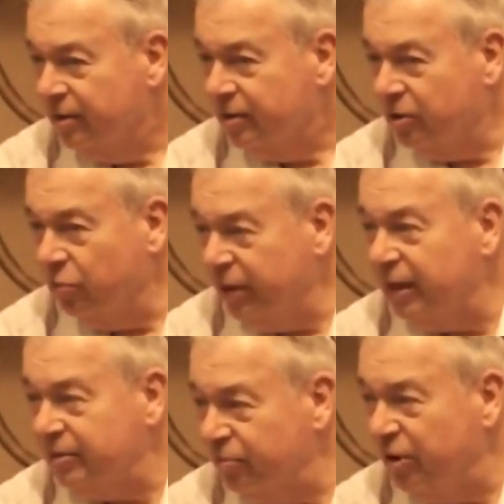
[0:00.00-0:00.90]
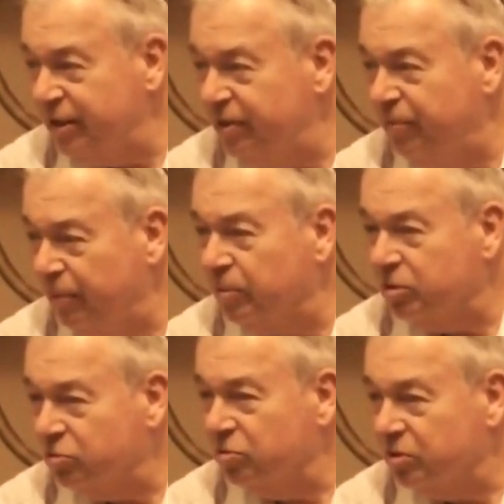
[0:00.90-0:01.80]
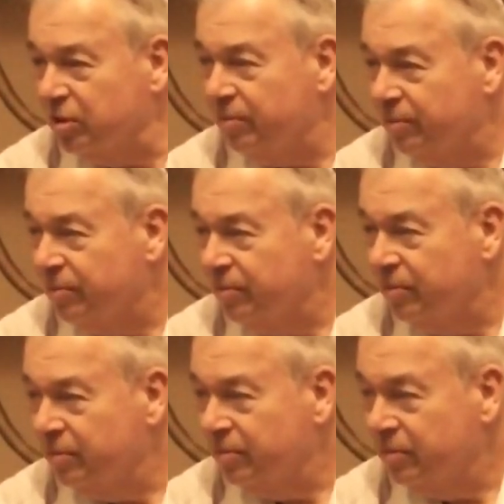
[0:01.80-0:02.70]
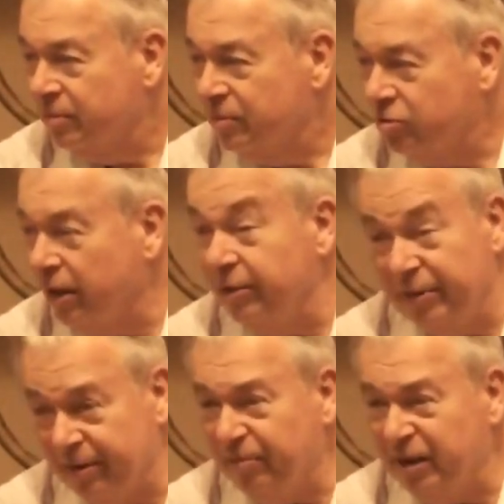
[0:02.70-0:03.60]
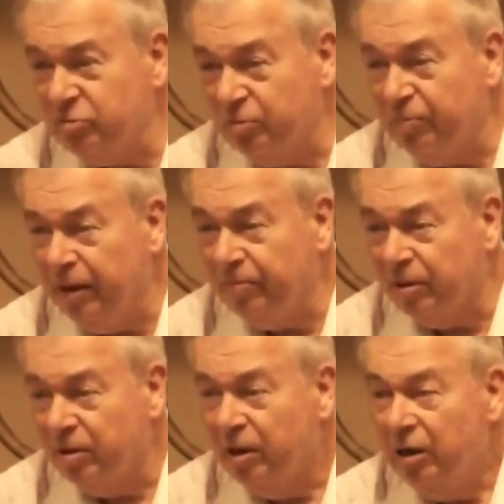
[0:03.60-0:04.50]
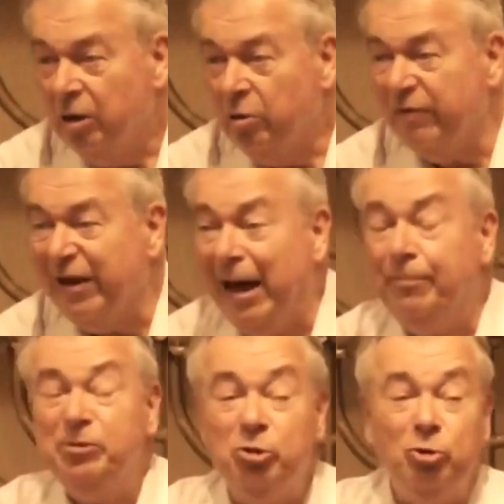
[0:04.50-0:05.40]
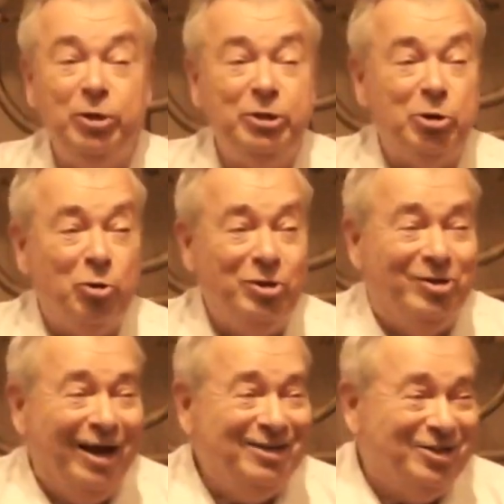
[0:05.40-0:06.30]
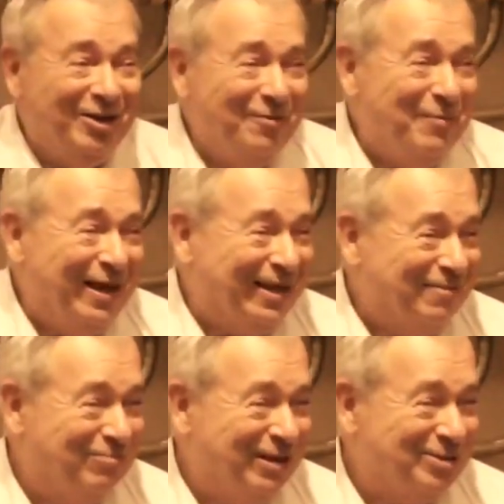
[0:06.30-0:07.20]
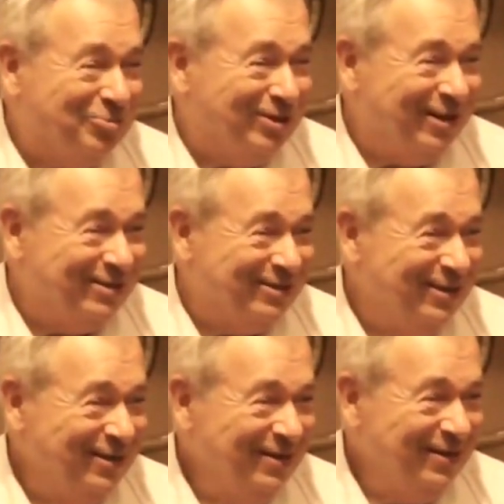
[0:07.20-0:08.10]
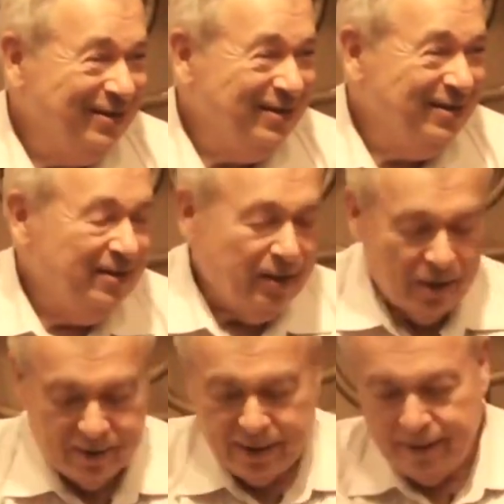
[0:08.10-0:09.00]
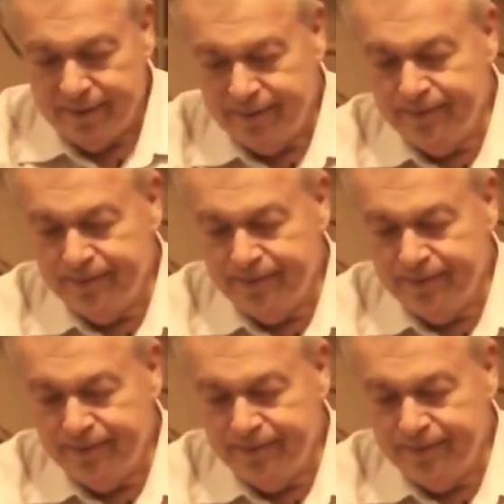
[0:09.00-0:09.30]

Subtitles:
So we got some crazy people in Jerusalem. Trying to make peace with people who have absolutely no intention of making peace with us. Okay.